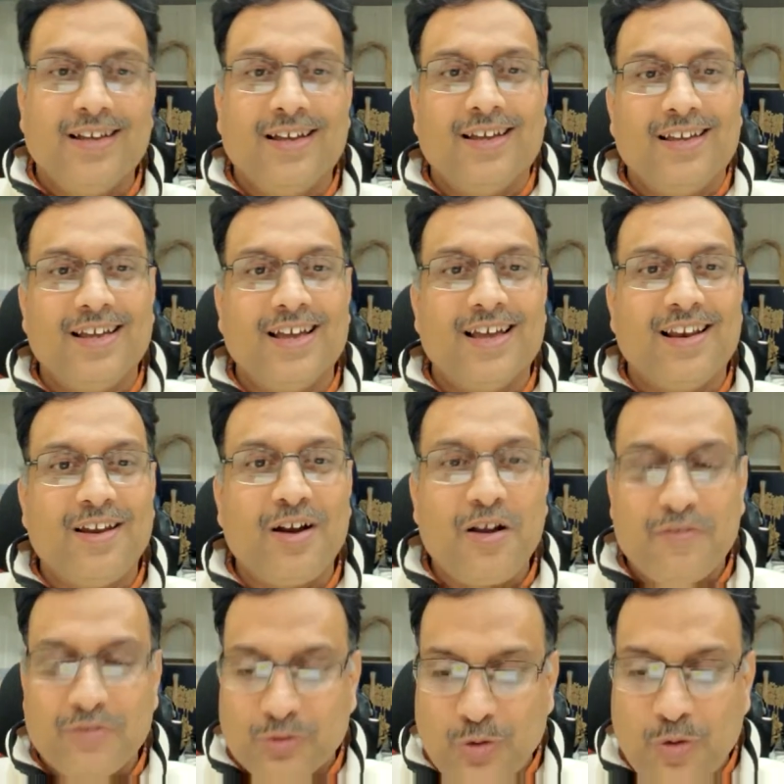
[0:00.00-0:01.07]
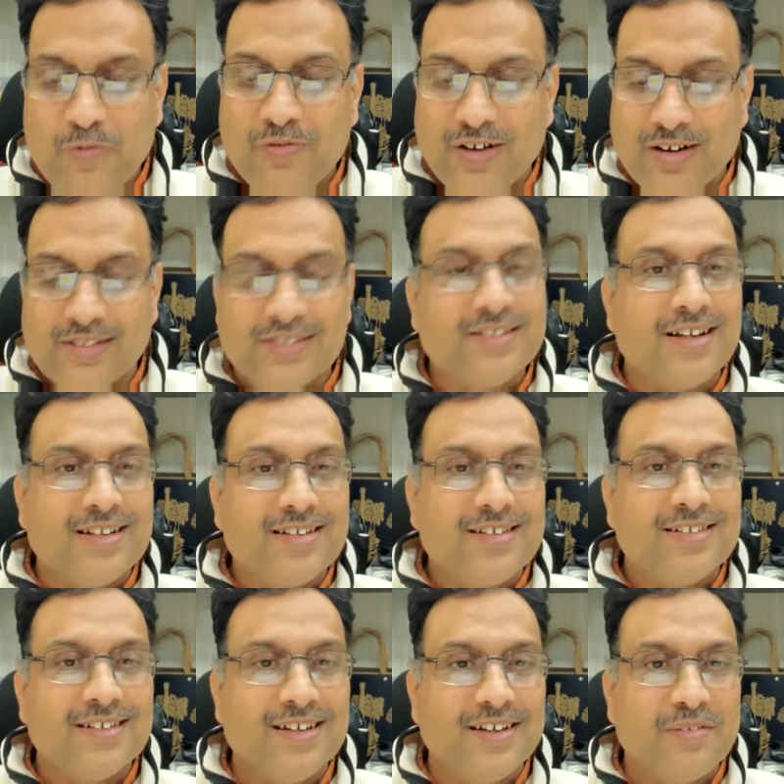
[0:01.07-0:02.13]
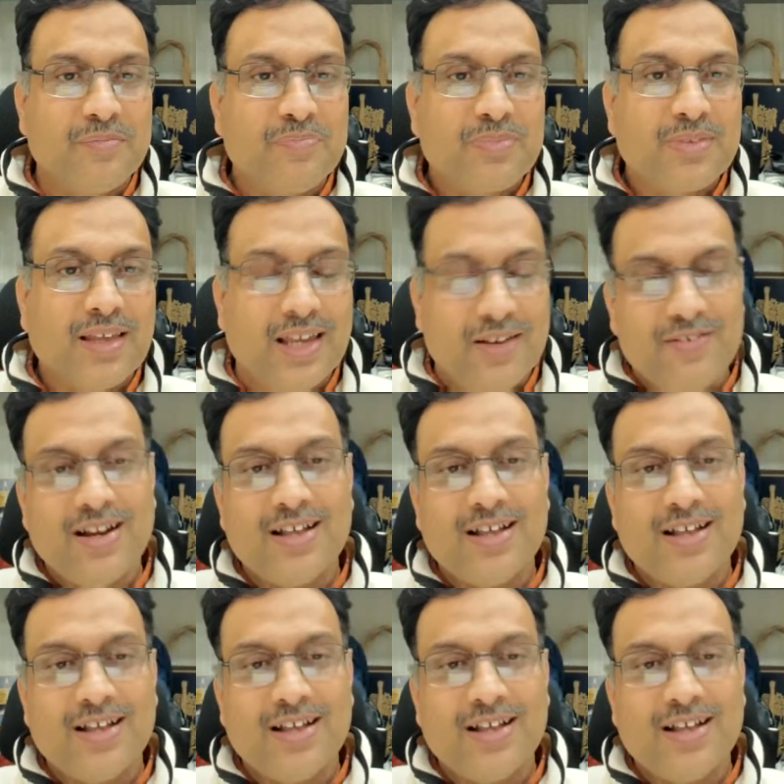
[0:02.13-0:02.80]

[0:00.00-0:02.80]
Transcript: a lot of scope for research, even